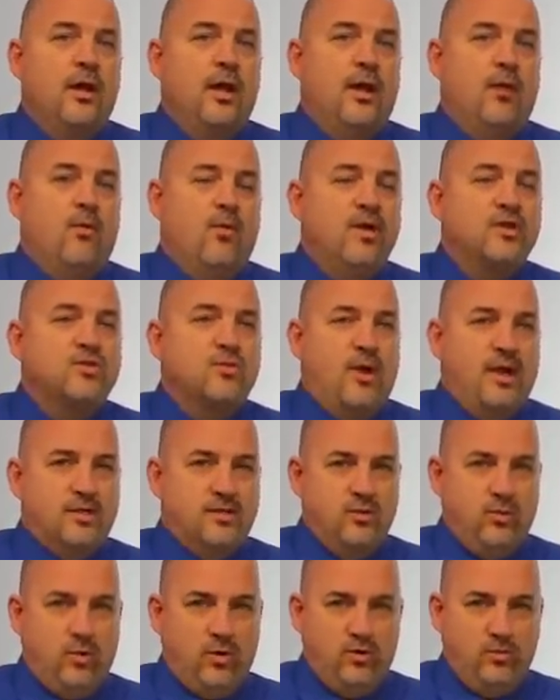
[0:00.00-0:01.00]
And what does right
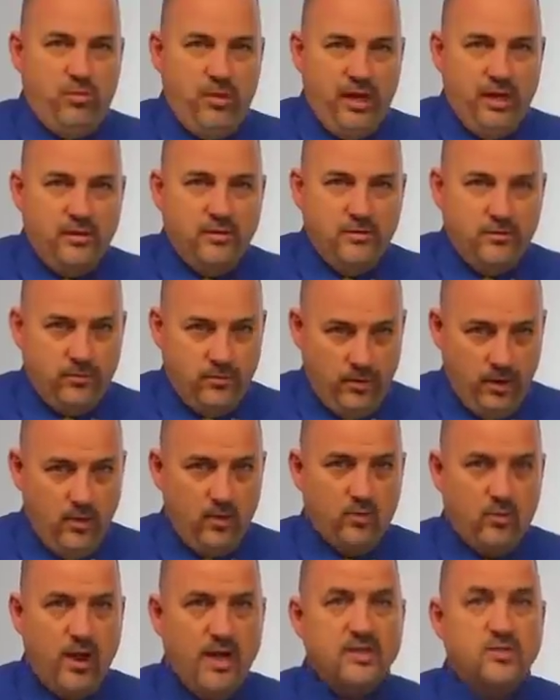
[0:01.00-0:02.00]
to work mean?
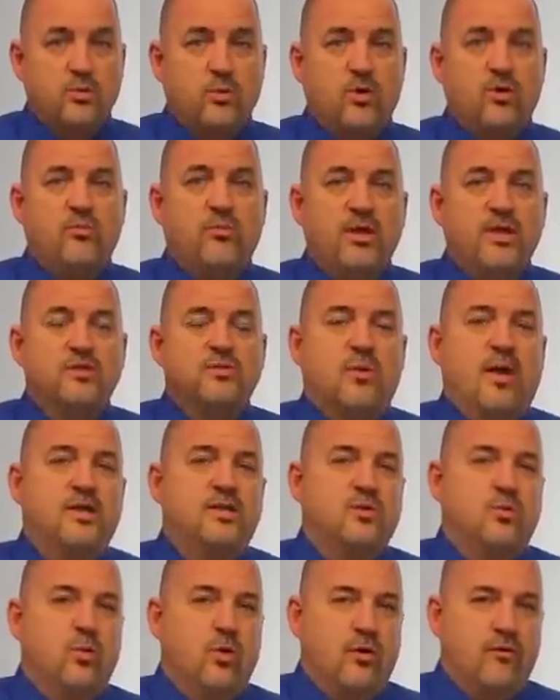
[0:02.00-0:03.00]
Well, right to work means right
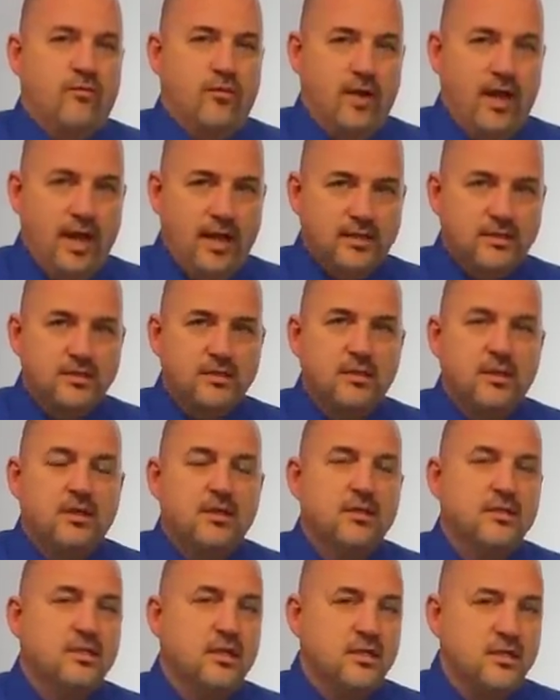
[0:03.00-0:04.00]
to work for less.
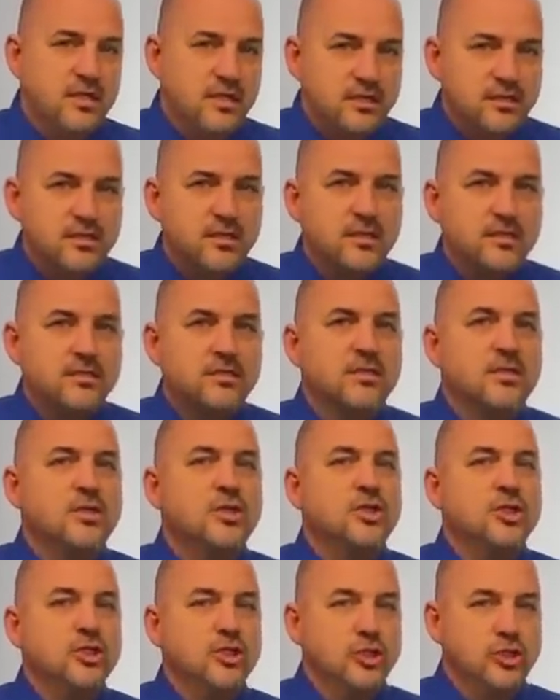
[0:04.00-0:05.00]
Statistics
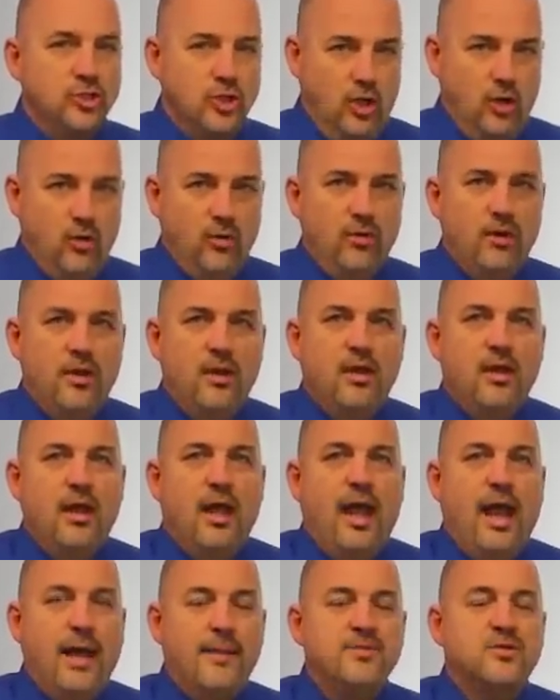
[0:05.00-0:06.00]
show,
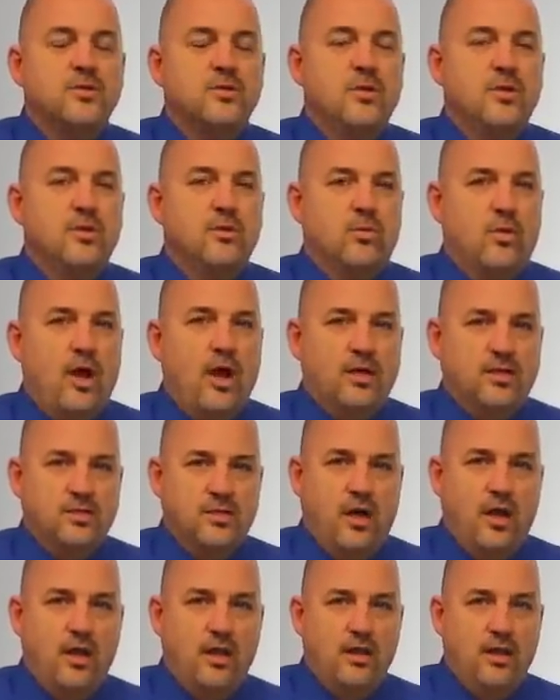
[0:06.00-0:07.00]
absolutely rock
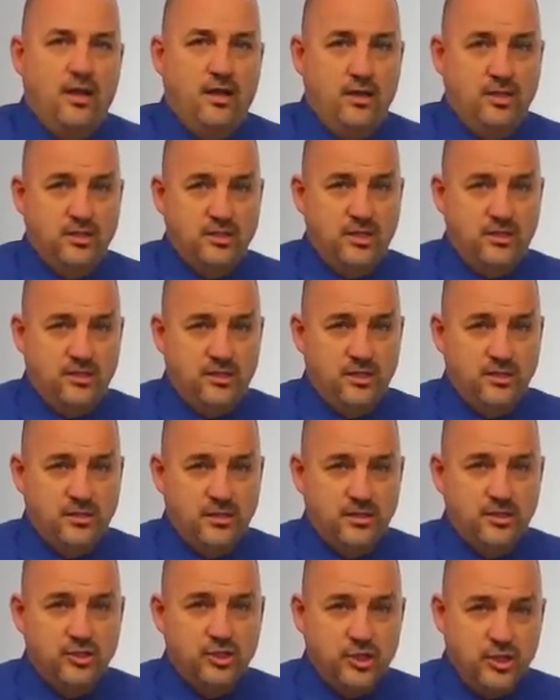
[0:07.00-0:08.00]
solid, and the
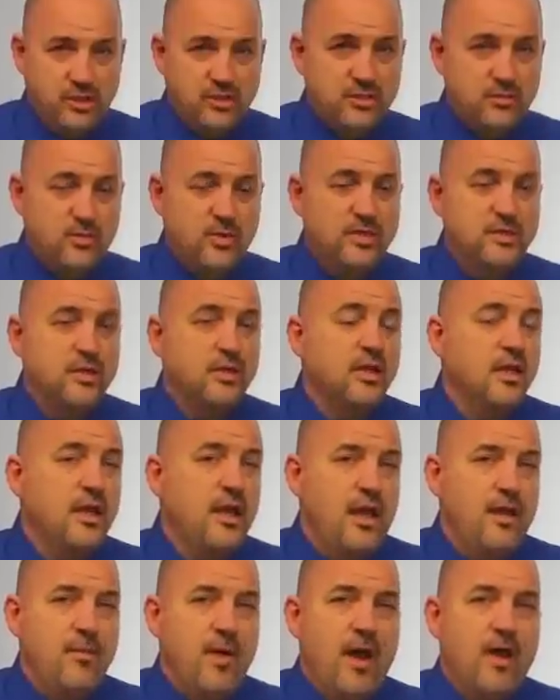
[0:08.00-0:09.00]
statistics just recently
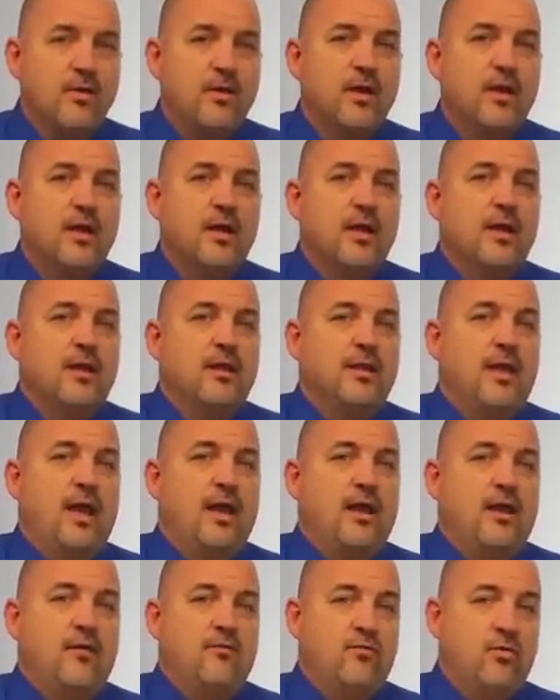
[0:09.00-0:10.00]
came out,
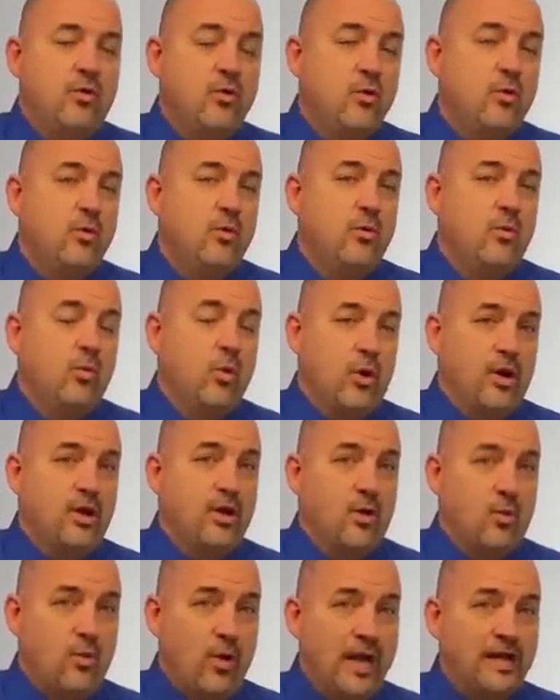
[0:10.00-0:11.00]
that if you work
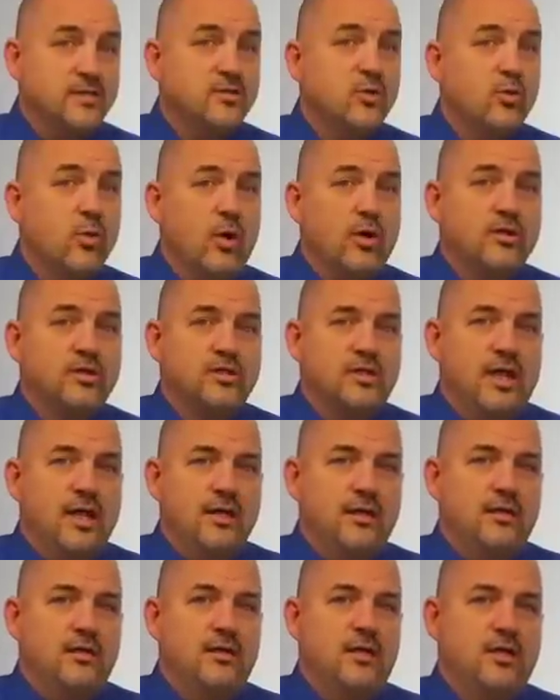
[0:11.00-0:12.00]
in a right to work
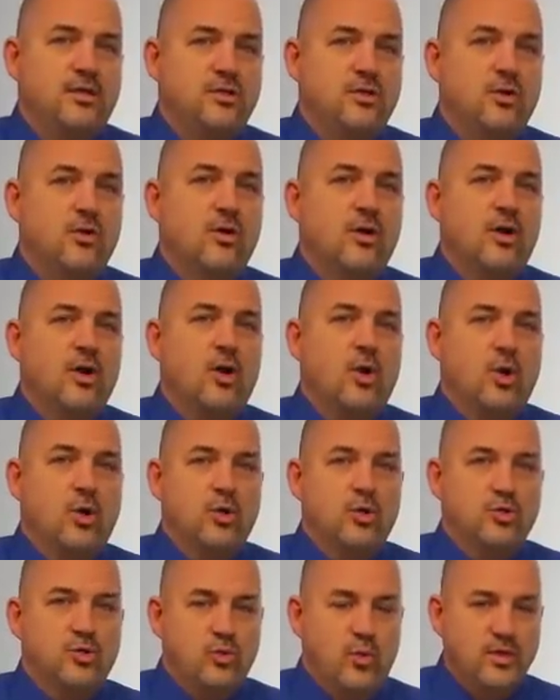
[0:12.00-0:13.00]
state, that you're going to
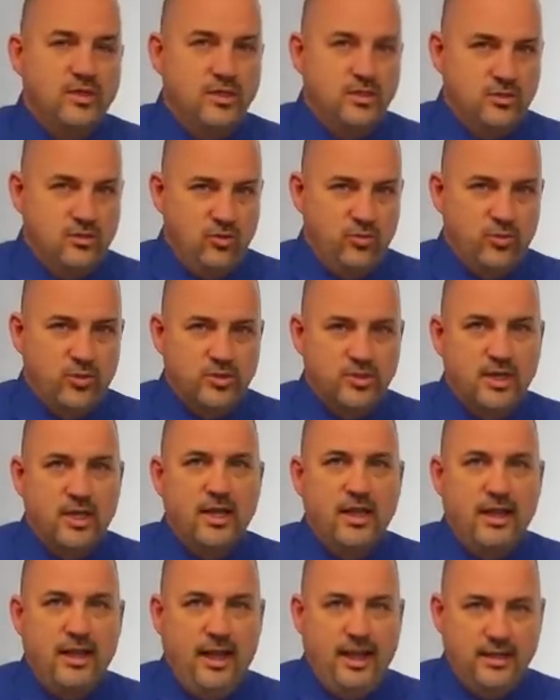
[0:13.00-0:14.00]
earn
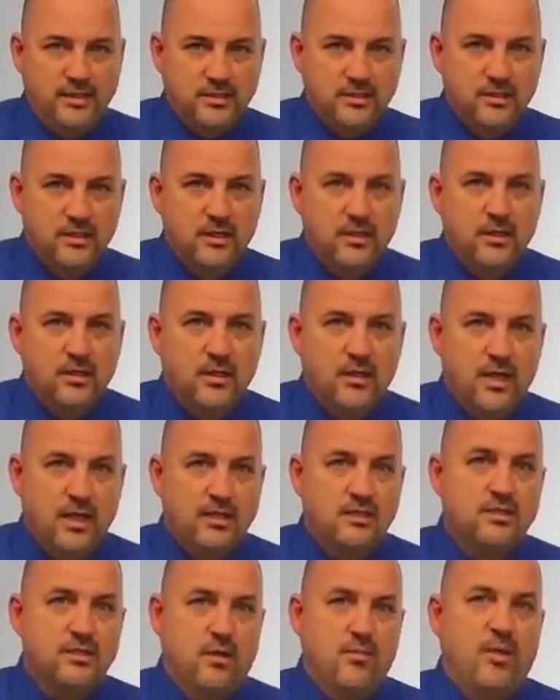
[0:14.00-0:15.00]
22% less
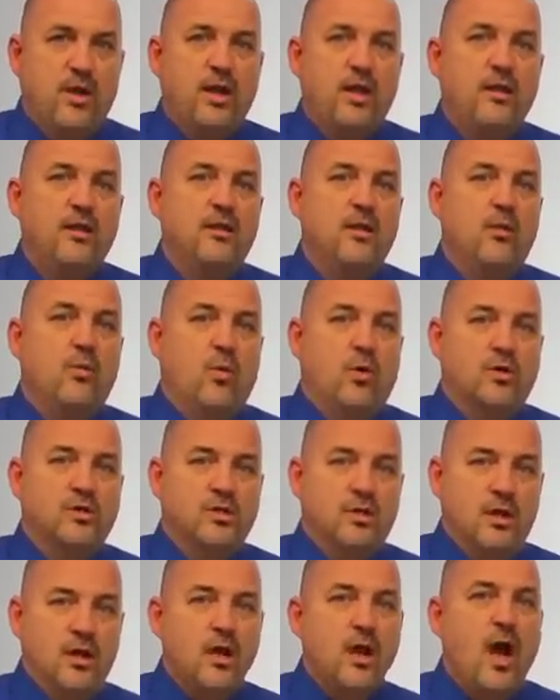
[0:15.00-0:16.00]
than somebody that works
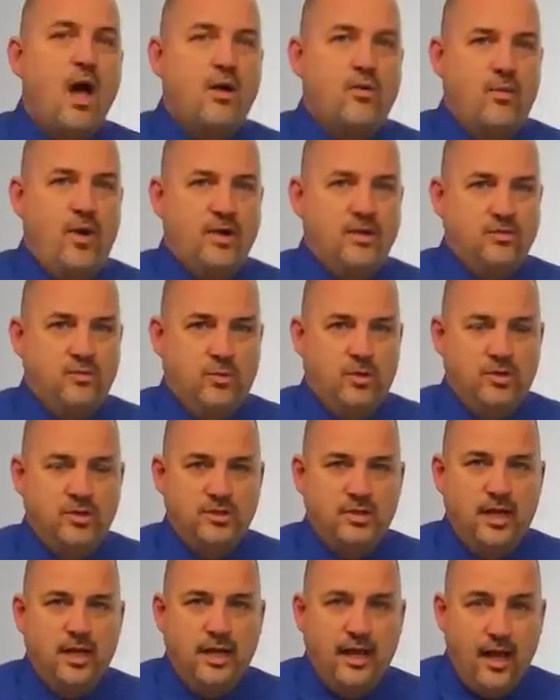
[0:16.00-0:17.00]
in a non-right to work
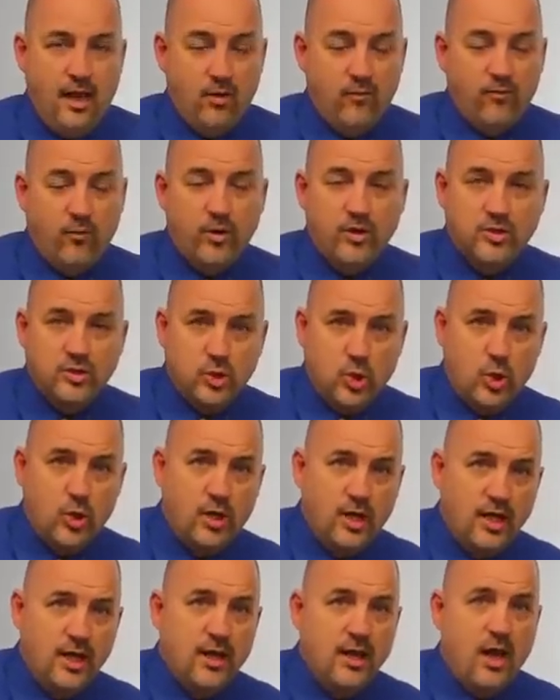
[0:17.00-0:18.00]
state. California is
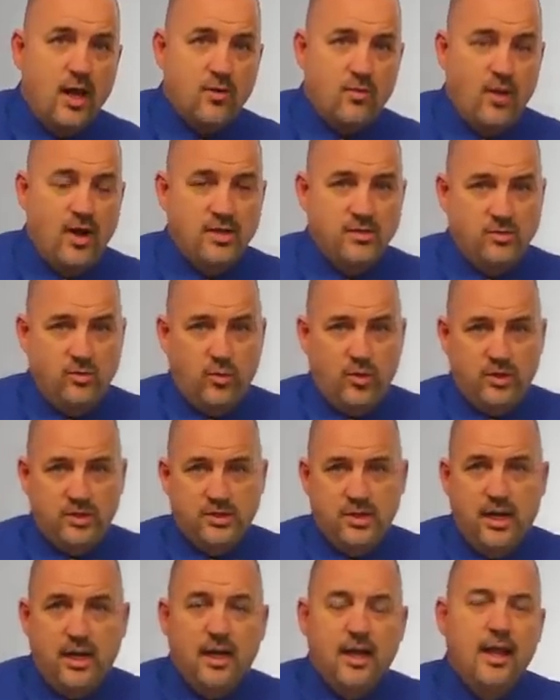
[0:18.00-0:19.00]
currently a non-right to work
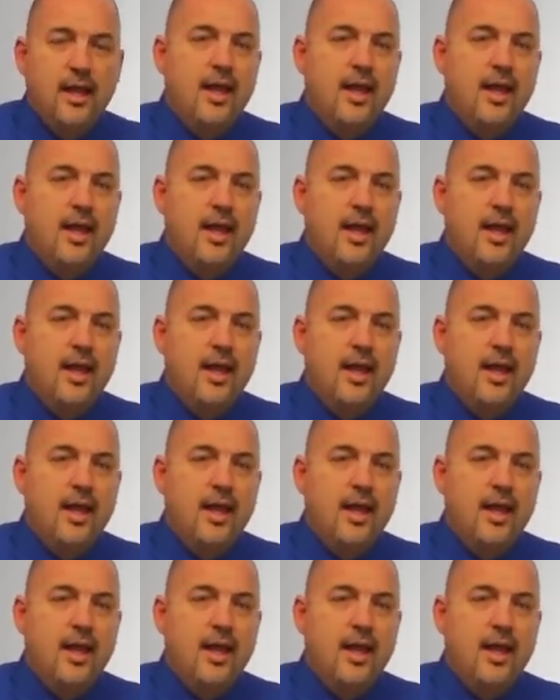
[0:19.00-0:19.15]
state.